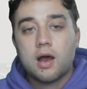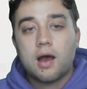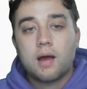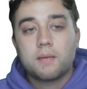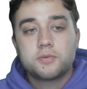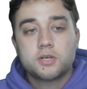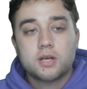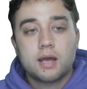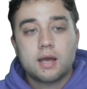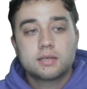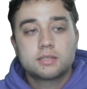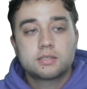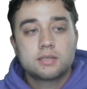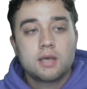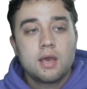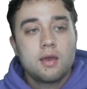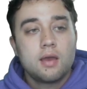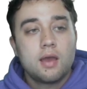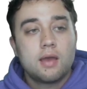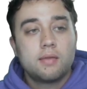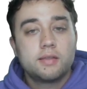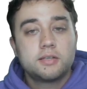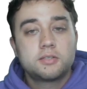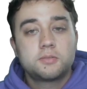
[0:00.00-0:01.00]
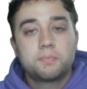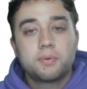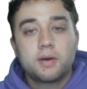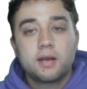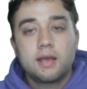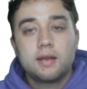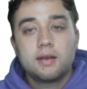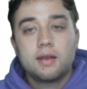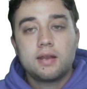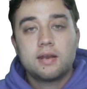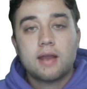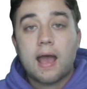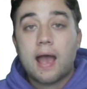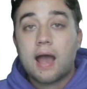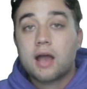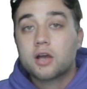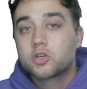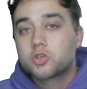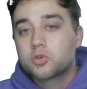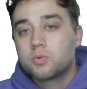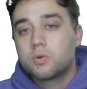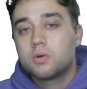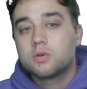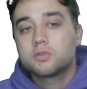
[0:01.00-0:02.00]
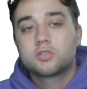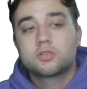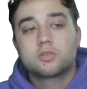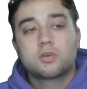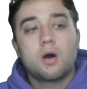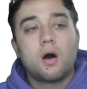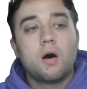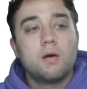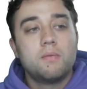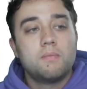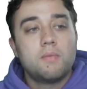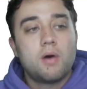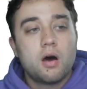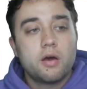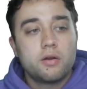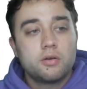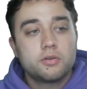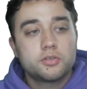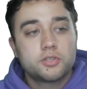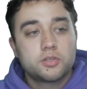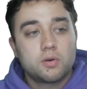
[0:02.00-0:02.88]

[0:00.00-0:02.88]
objects and let's bring in an actual skull model.